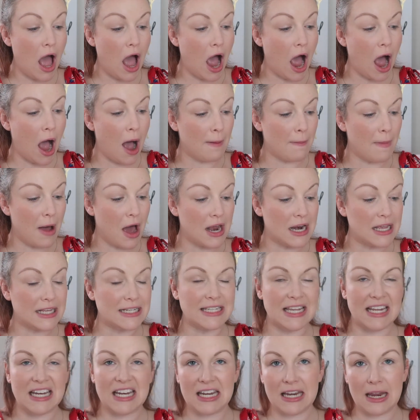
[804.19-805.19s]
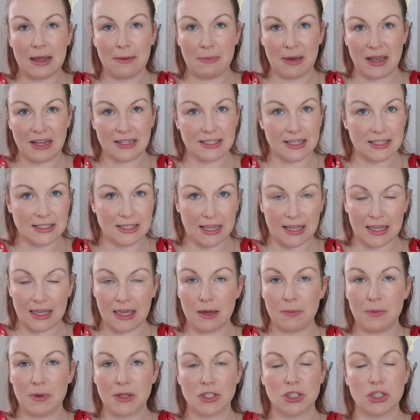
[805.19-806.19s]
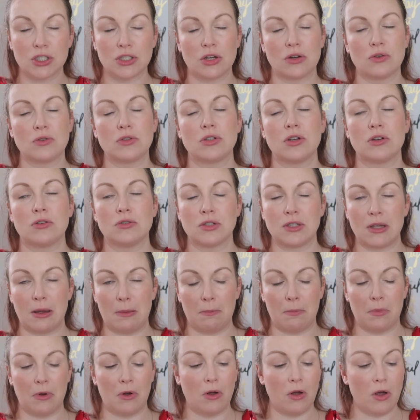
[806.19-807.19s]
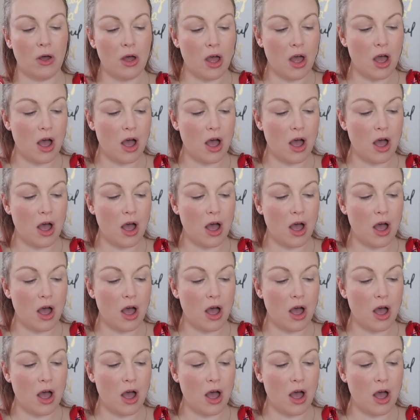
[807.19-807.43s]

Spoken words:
On a day-to-day basis, I keep it so simple.